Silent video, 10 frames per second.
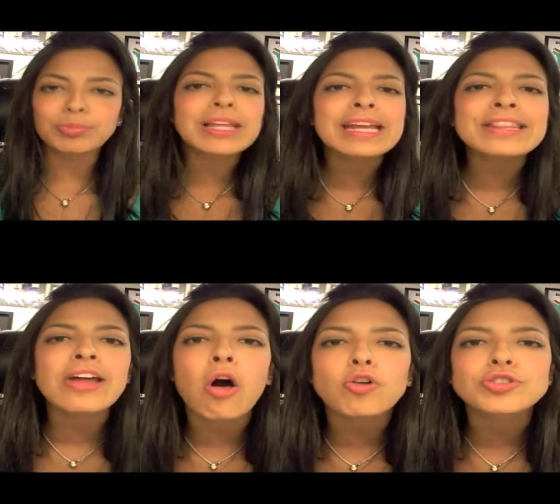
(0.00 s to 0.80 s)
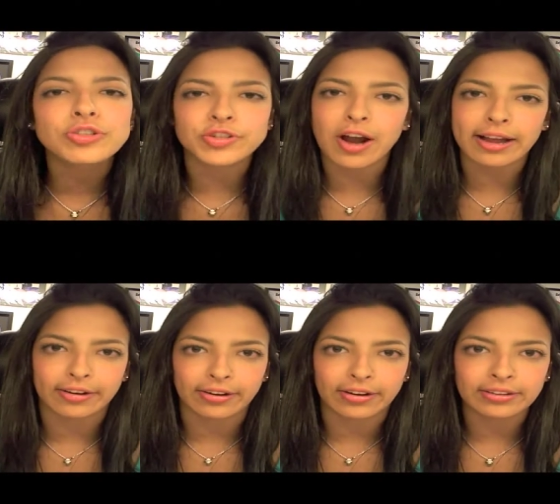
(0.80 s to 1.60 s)
Bleeding the Hulkster dry,
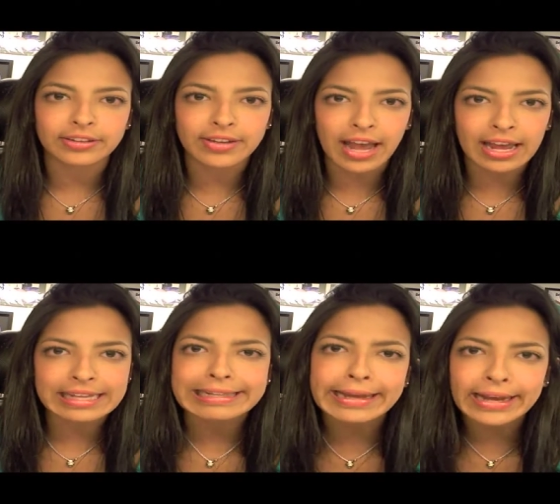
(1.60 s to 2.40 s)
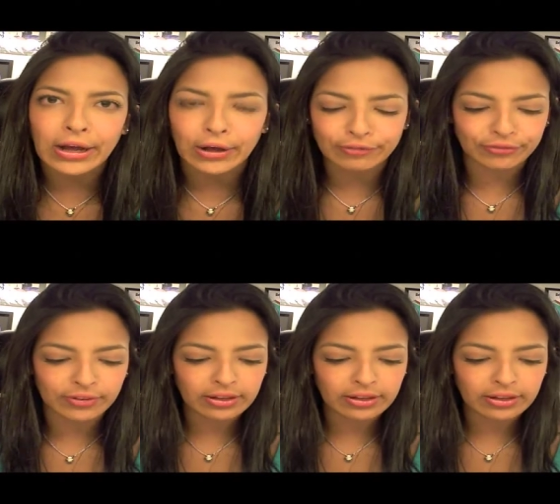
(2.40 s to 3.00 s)
girl, okay? Lay off.